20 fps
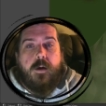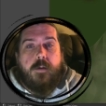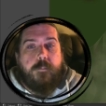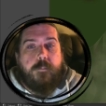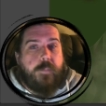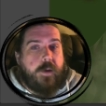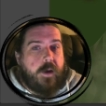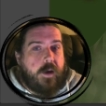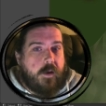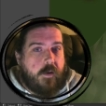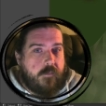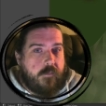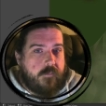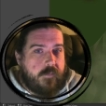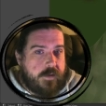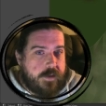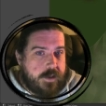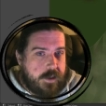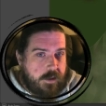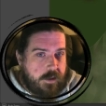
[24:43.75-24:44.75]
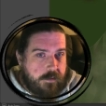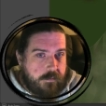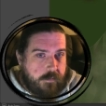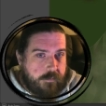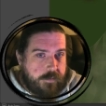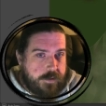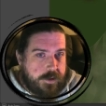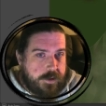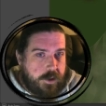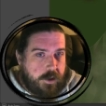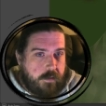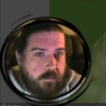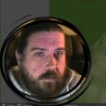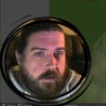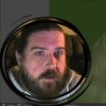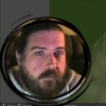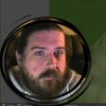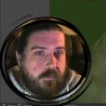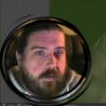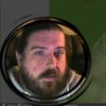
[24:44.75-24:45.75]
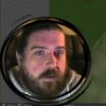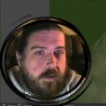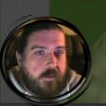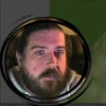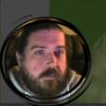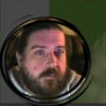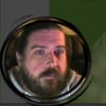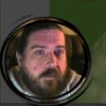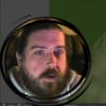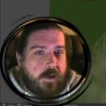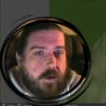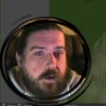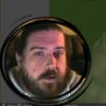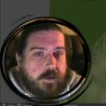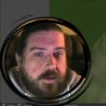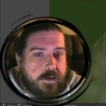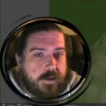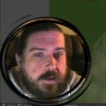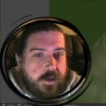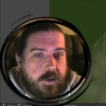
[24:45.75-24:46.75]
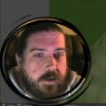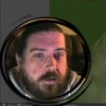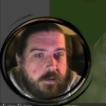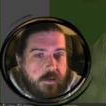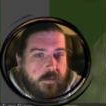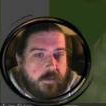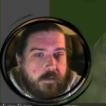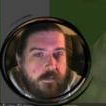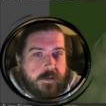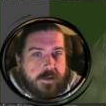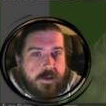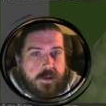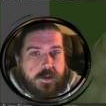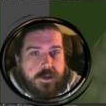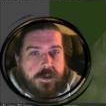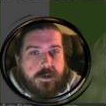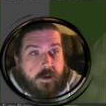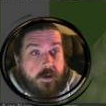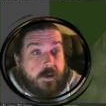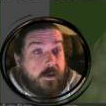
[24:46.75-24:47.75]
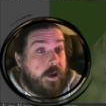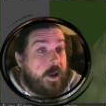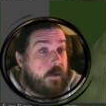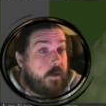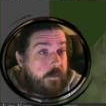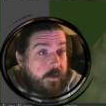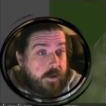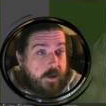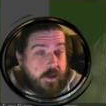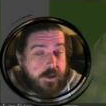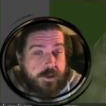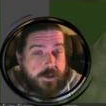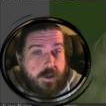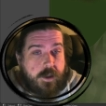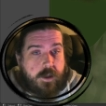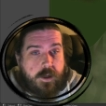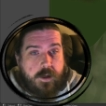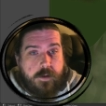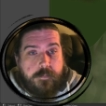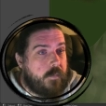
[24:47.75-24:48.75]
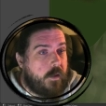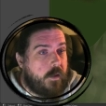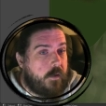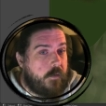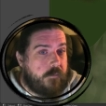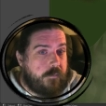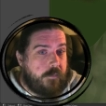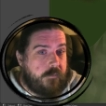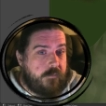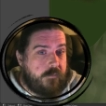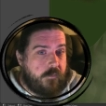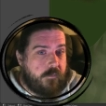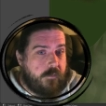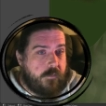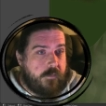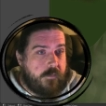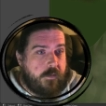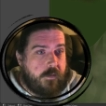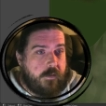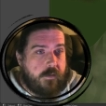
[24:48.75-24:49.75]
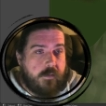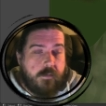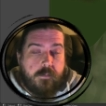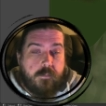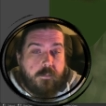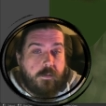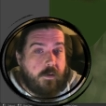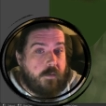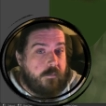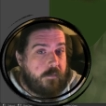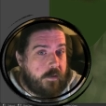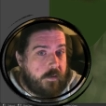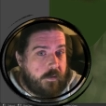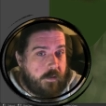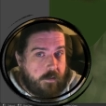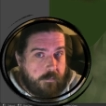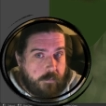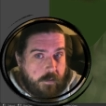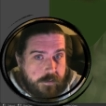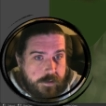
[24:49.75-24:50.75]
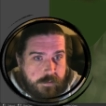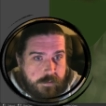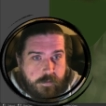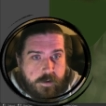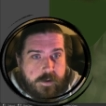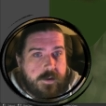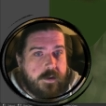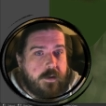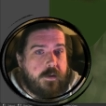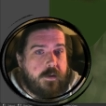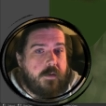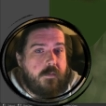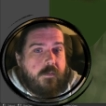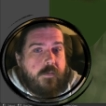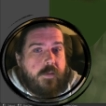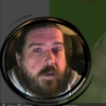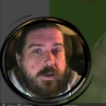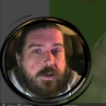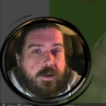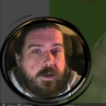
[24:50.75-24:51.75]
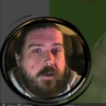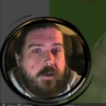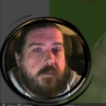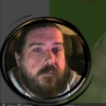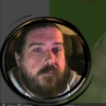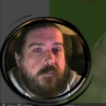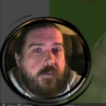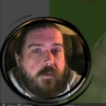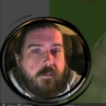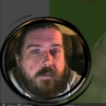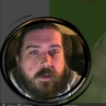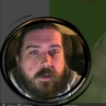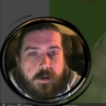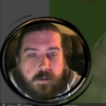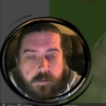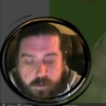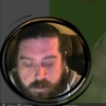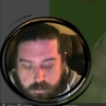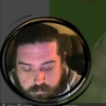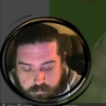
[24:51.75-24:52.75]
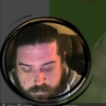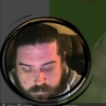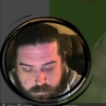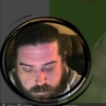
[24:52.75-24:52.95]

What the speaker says: because the teeth are obscuring everything, it's really hard to see that there is an issue. Now we can actually, because we've just got we got rid of the multi-res, I didn't want that to interfere with anything else.